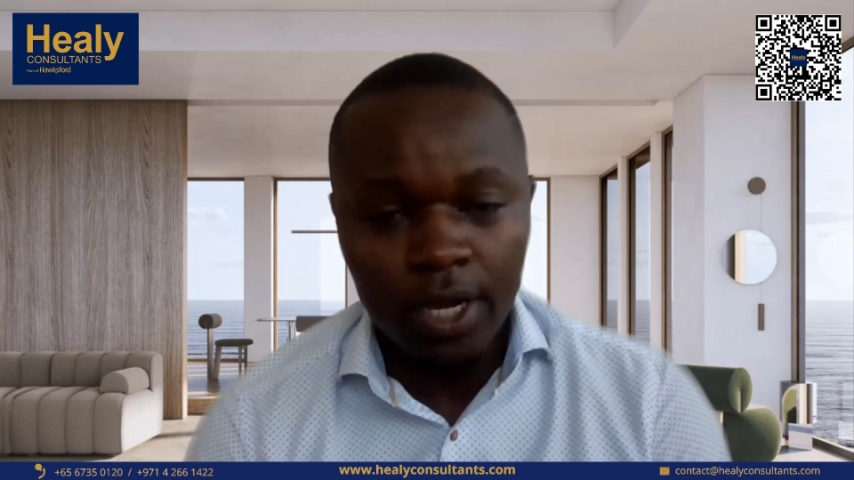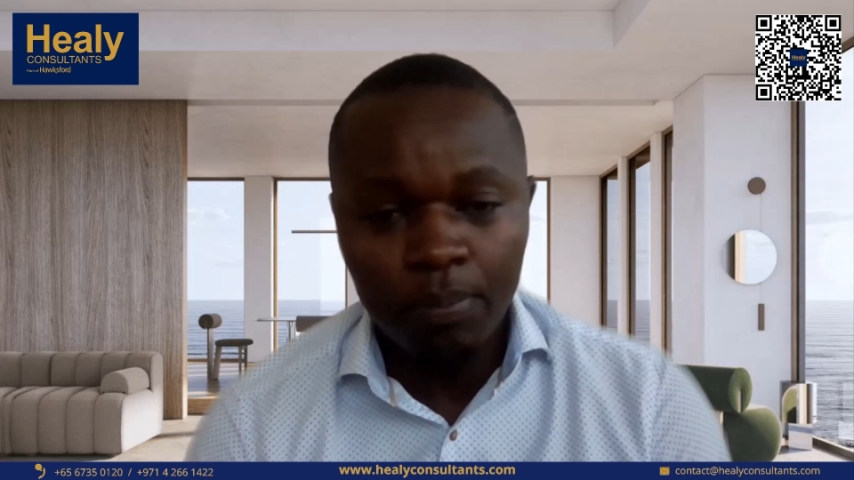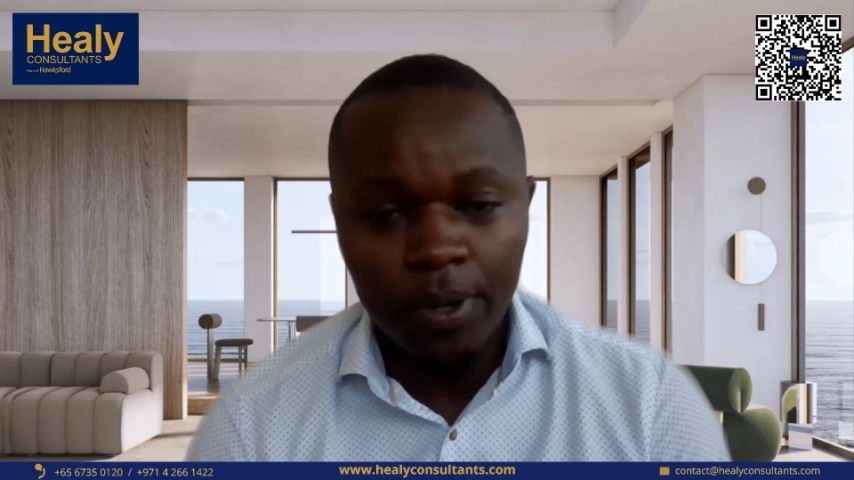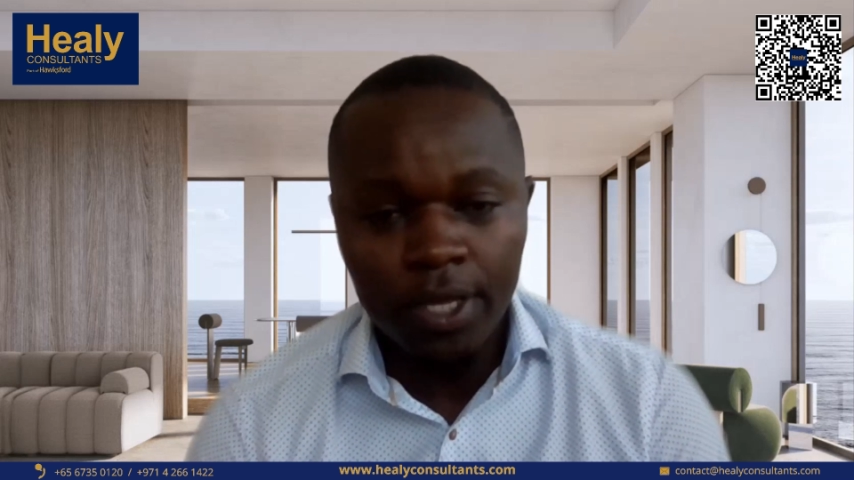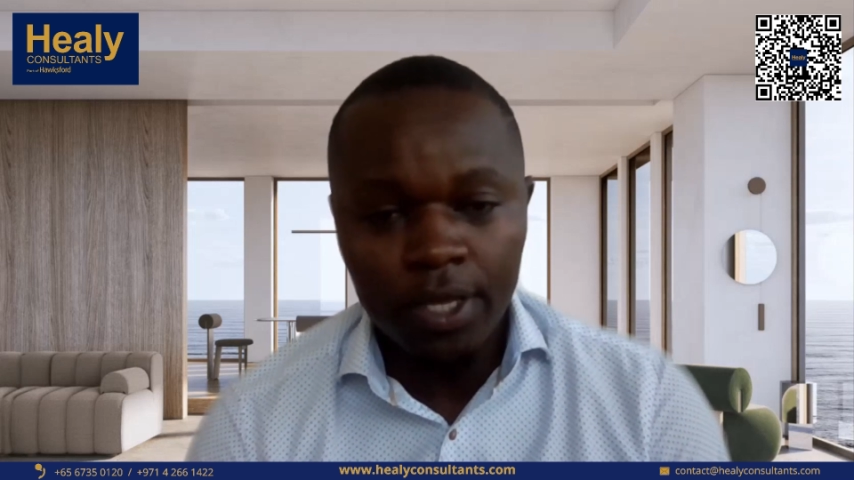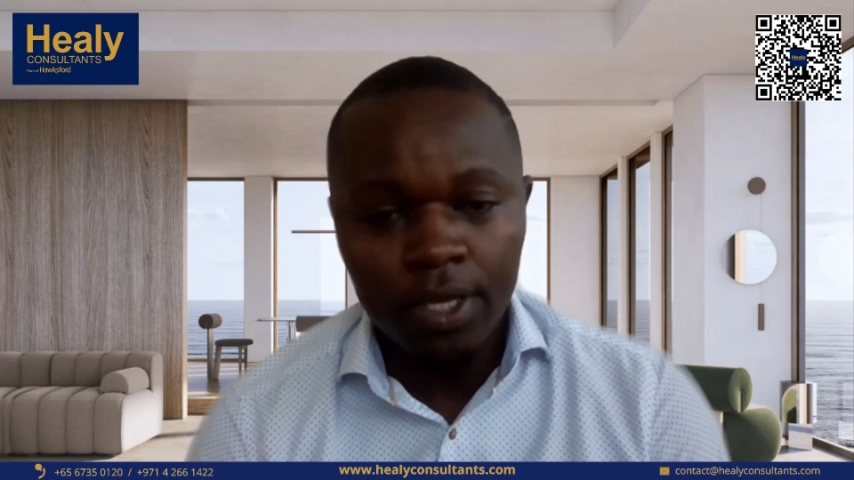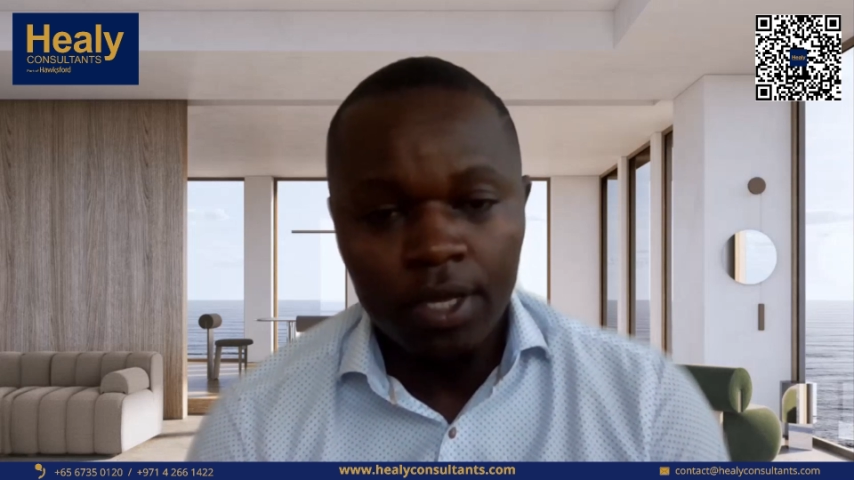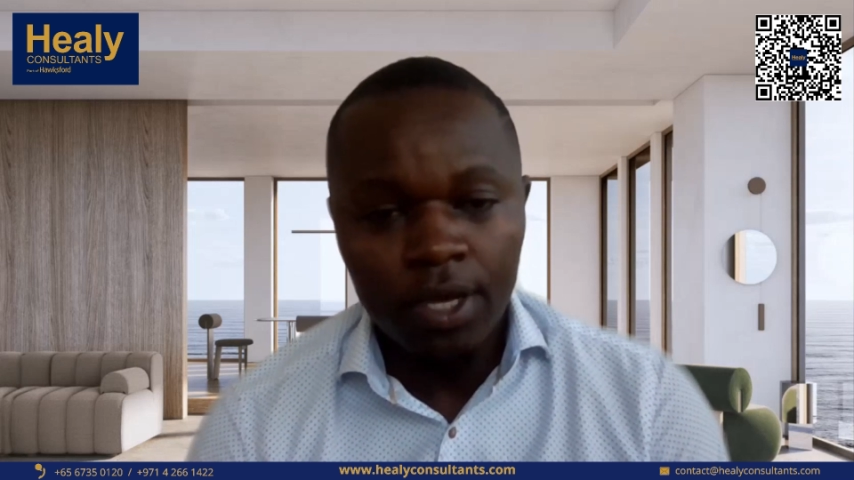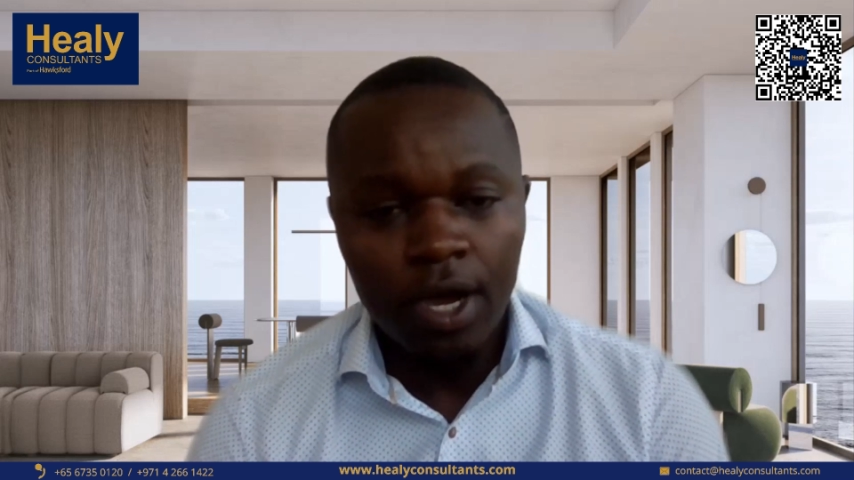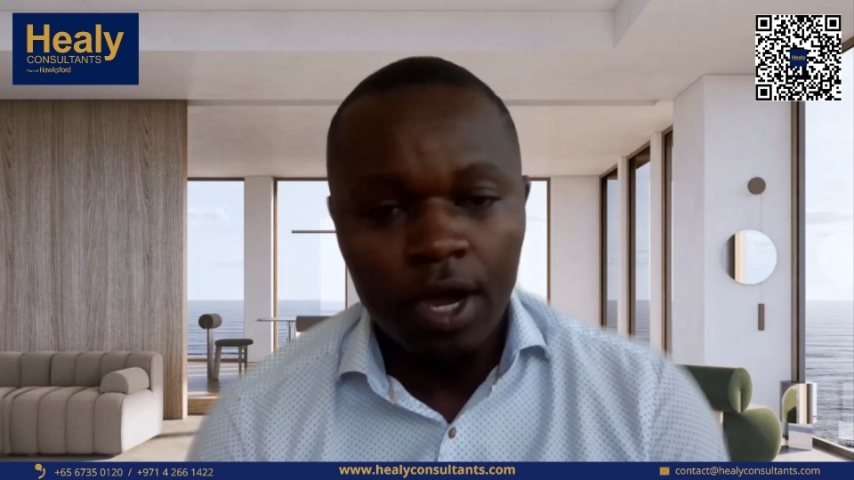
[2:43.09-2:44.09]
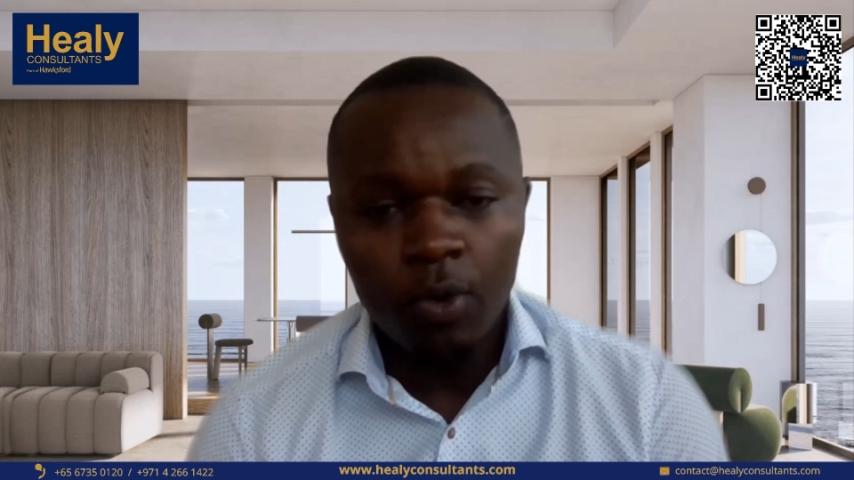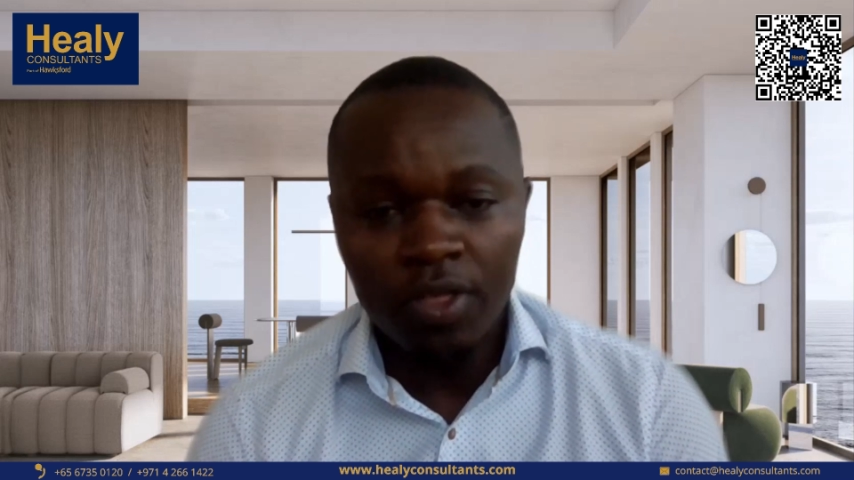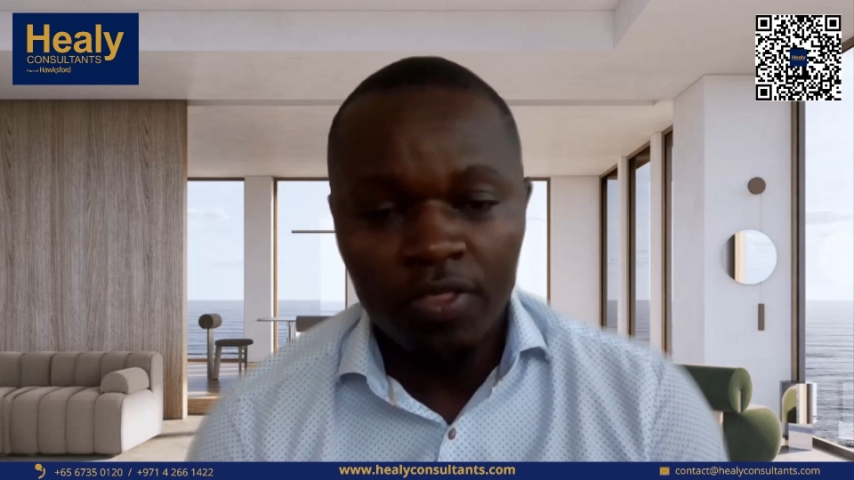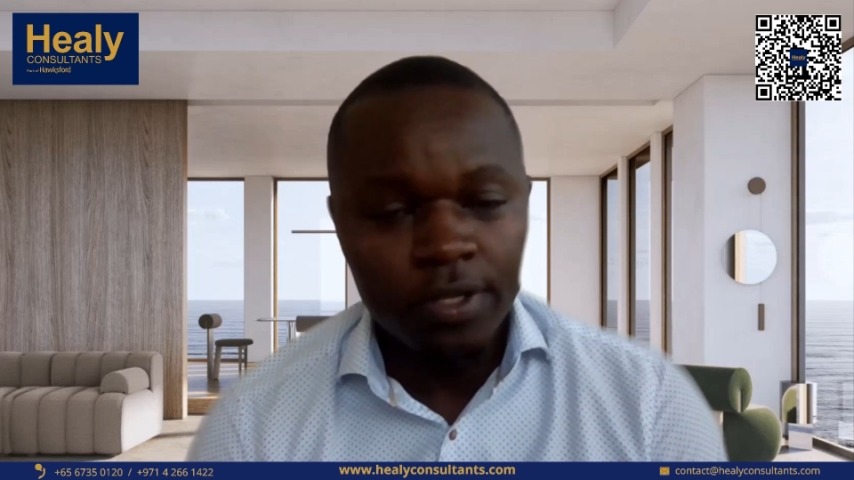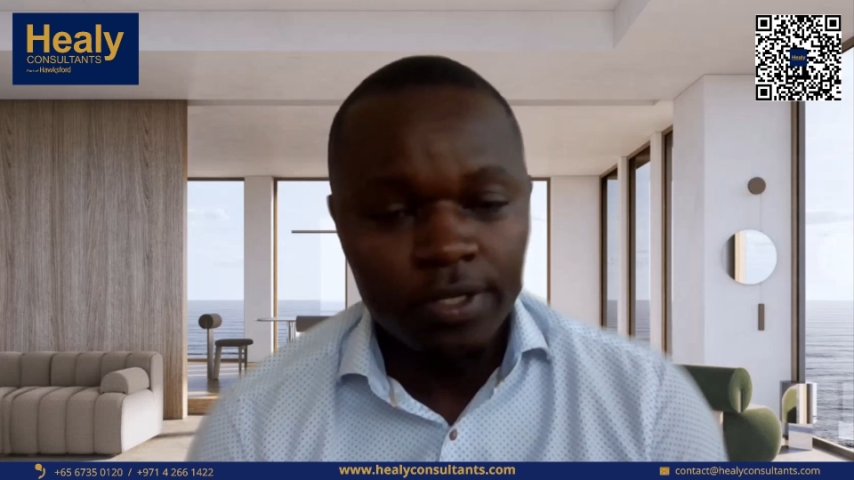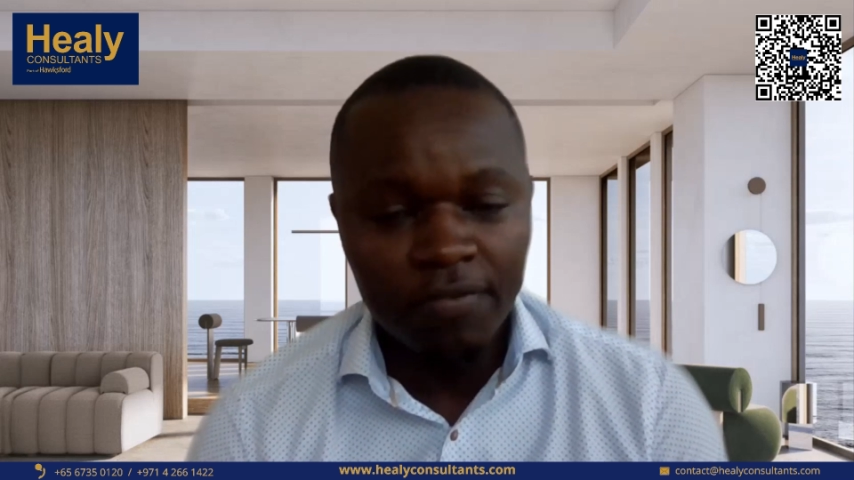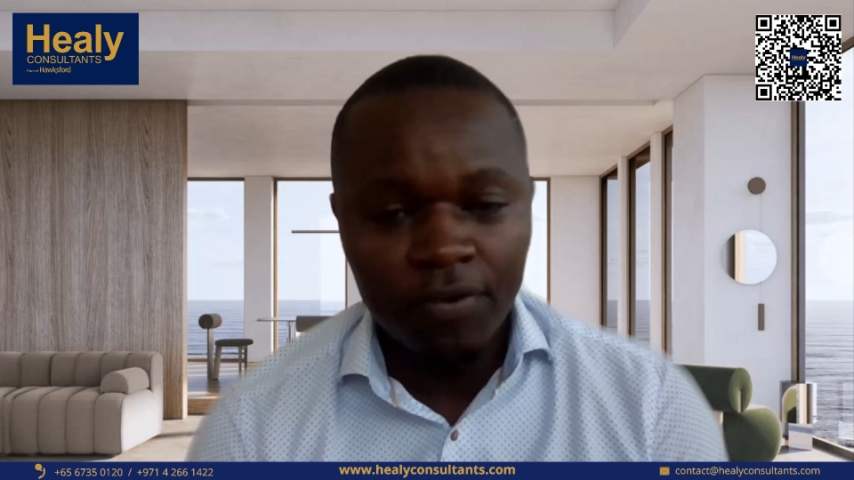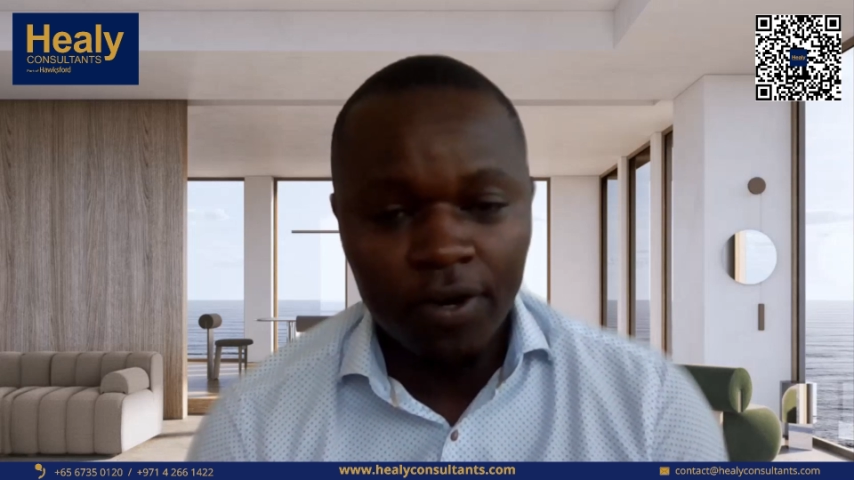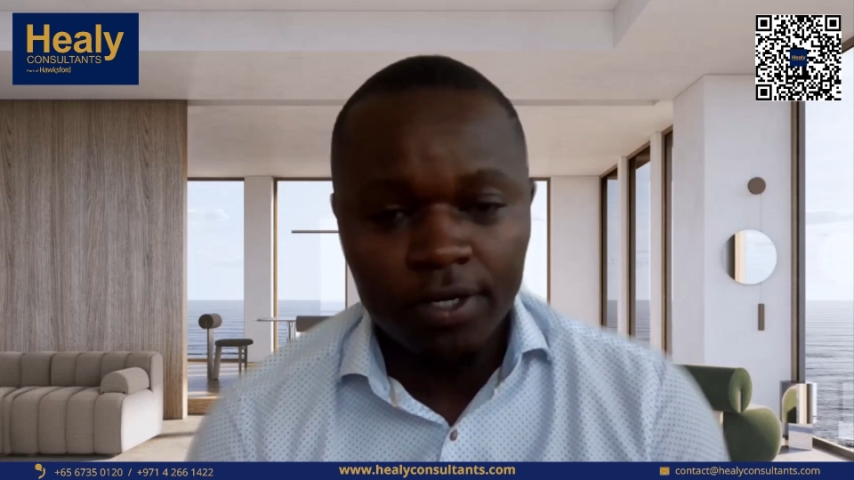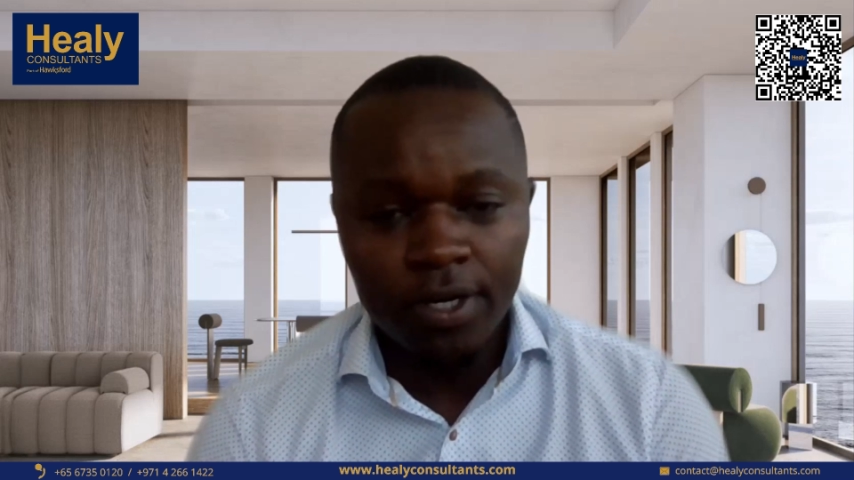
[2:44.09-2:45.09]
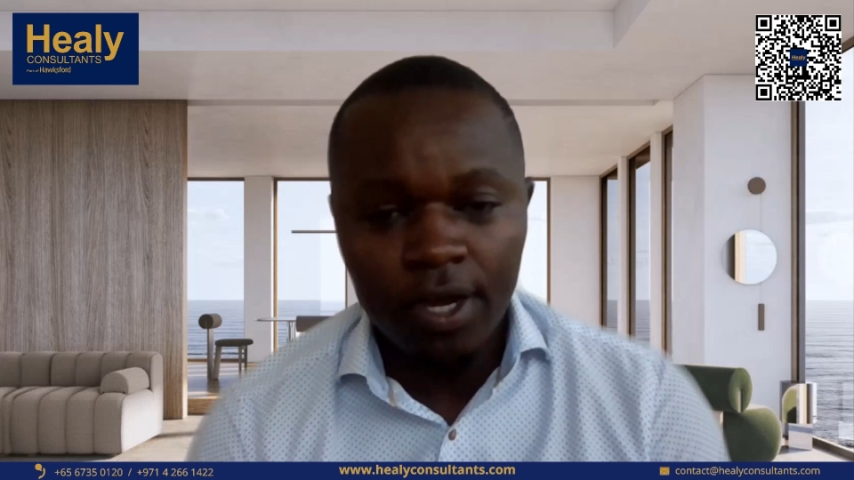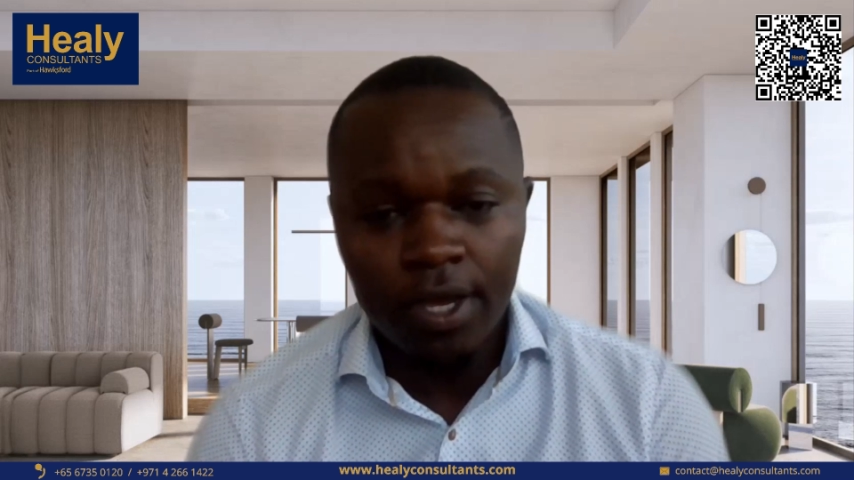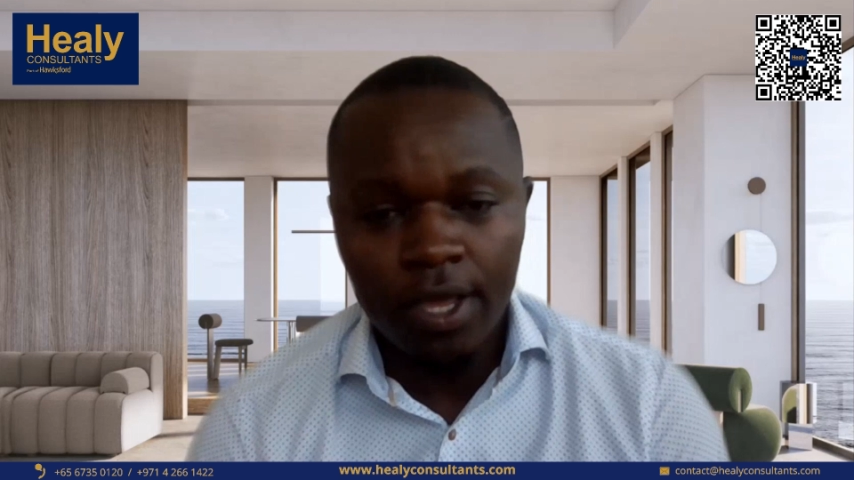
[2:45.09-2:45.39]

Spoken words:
company with different